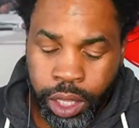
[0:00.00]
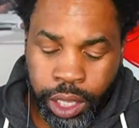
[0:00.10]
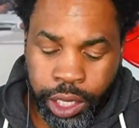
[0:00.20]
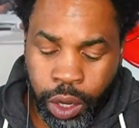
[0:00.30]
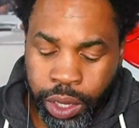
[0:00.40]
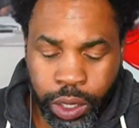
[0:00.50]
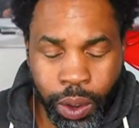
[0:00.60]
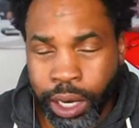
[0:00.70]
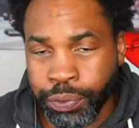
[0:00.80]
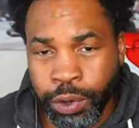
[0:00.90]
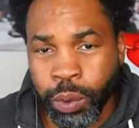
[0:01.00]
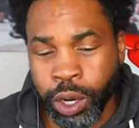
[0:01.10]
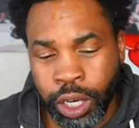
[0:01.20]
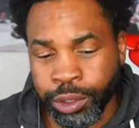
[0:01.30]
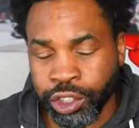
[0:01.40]
You know, he don't have the footwork
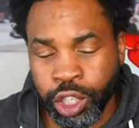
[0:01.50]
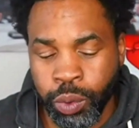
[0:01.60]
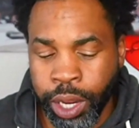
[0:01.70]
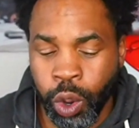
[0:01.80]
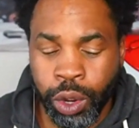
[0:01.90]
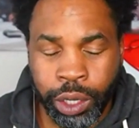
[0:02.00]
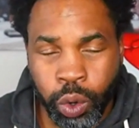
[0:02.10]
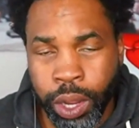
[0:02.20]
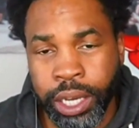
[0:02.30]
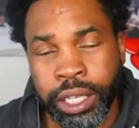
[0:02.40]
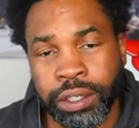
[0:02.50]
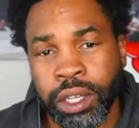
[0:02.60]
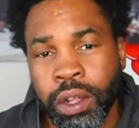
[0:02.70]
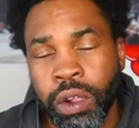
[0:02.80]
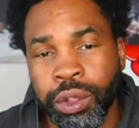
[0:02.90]
of a Sugar Ray or the quickness.
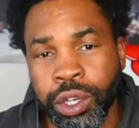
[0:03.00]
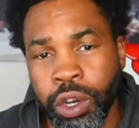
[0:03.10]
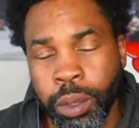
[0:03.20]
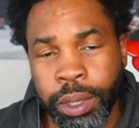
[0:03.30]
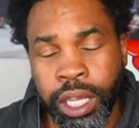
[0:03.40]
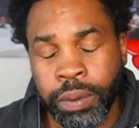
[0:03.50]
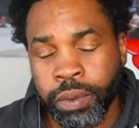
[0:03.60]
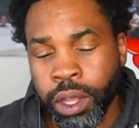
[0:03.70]
You know what I mean?